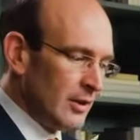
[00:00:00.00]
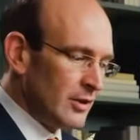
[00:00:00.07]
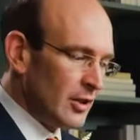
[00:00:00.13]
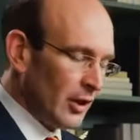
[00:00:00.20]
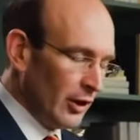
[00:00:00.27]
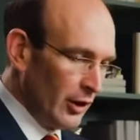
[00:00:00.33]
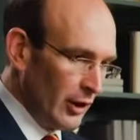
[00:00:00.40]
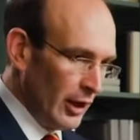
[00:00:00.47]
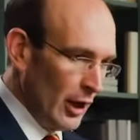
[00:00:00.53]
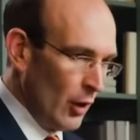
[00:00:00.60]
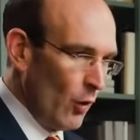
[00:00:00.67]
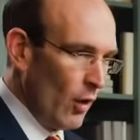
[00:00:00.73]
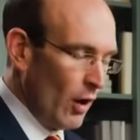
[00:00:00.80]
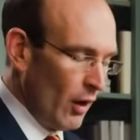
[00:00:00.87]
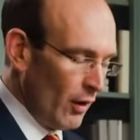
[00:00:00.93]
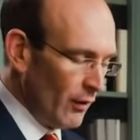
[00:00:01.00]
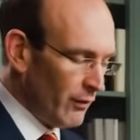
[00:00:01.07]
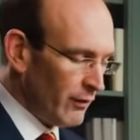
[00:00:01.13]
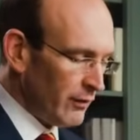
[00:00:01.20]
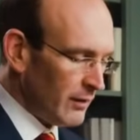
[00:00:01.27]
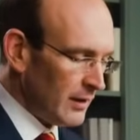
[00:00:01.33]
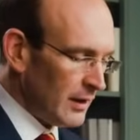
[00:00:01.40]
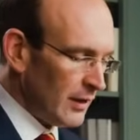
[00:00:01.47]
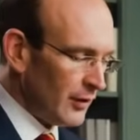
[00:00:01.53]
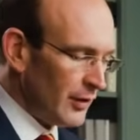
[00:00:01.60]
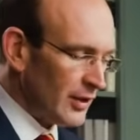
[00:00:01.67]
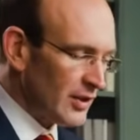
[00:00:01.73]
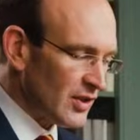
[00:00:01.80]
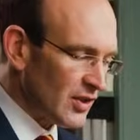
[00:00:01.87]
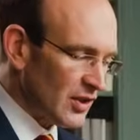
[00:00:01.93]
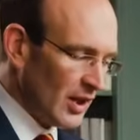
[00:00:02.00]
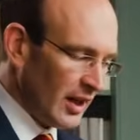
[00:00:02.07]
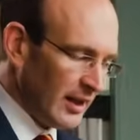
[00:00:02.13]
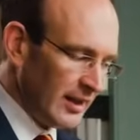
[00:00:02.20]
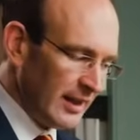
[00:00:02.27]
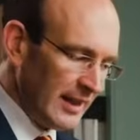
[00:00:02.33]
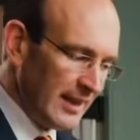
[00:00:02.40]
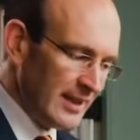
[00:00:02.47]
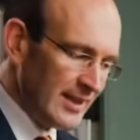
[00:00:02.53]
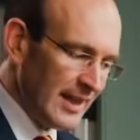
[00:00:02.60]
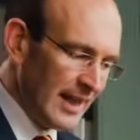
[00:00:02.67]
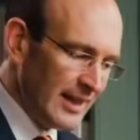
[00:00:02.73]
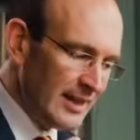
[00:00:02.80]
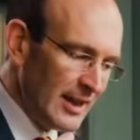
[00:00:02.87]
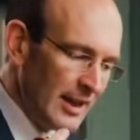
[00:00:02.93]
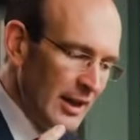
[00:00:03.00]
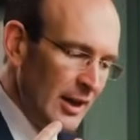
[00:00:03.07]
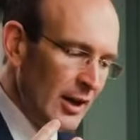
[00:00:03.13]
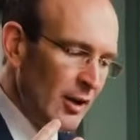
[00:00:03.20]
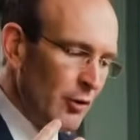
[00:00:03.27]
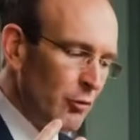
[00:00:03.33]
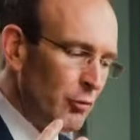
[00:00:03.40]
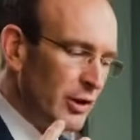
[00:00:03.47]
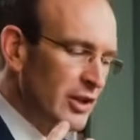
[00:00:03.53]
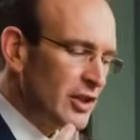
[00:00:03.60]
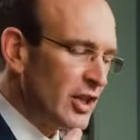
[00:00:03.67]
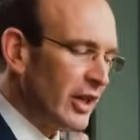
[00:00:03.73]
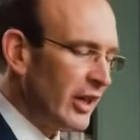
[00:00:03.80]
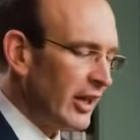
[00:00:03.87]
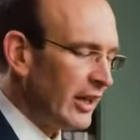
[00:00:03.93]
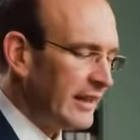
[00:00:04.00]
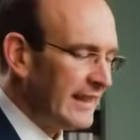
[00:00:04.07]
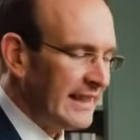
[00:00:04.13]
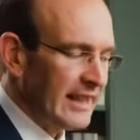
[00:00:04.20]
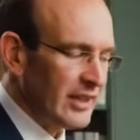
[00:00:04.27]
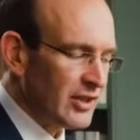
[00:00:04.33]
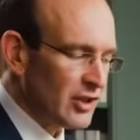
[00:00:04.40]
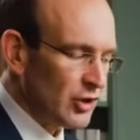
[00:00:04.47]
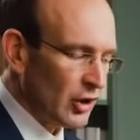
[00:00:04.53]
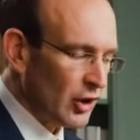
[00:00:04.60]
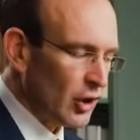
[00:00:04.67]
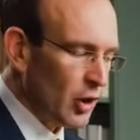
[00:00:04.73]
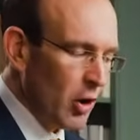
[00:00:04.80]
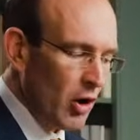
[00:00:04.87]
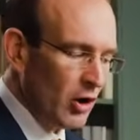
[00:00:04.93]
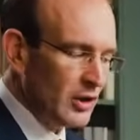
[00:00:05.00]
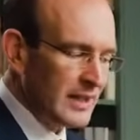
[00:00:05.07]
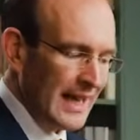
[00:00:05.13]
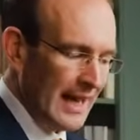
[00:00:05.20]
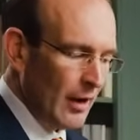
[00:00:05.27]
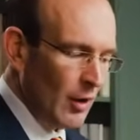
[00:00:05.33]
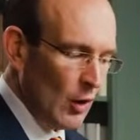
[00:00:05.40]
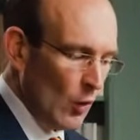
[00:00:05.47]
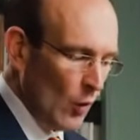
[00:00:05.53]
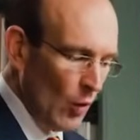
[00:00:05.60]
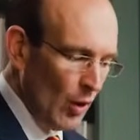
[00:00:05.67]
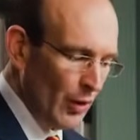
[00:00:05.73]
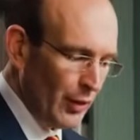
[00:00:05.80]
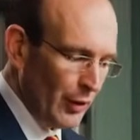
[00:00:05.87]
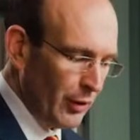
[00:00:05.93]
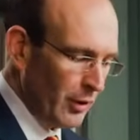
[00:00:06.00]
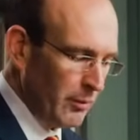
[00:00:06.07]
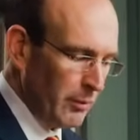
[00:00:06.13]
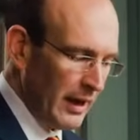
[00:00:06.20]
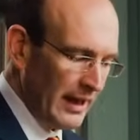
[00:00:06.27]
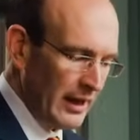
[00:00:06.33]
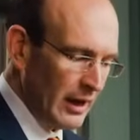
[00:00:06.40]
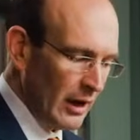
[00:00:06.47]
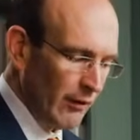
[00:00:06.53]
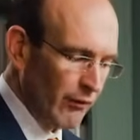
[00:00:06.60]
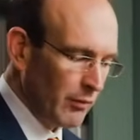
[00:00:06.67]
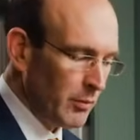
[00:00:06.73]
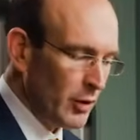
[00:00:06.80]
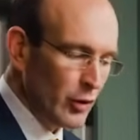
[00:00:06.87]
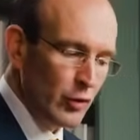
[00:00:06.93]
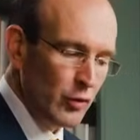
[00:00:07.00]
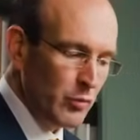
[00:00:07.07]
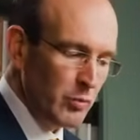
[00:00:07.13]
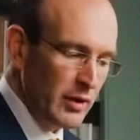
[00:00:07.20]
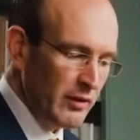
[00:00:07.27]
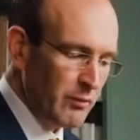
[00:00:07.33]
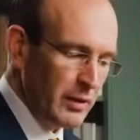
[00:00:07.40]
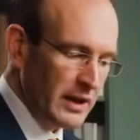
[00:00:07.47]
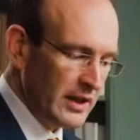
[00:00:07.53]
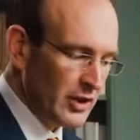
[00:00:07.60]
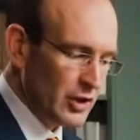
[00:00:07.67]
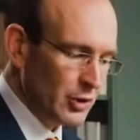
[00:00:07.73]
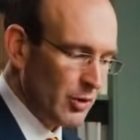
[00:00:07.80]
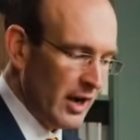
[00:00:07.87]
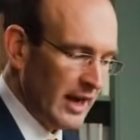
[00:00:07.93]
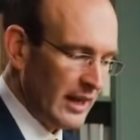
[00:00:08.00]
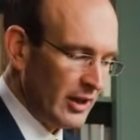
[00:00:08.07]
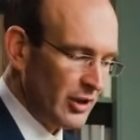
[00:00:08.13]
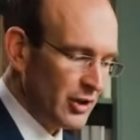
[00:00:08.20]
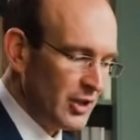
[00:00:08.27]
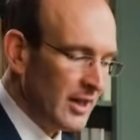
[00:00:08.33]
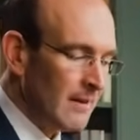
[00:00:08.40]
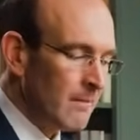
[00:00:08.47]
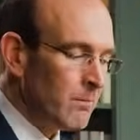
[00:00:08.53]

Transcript: to know of the Son, he said, returning us to God, our author and maker, from whom we've been estranged,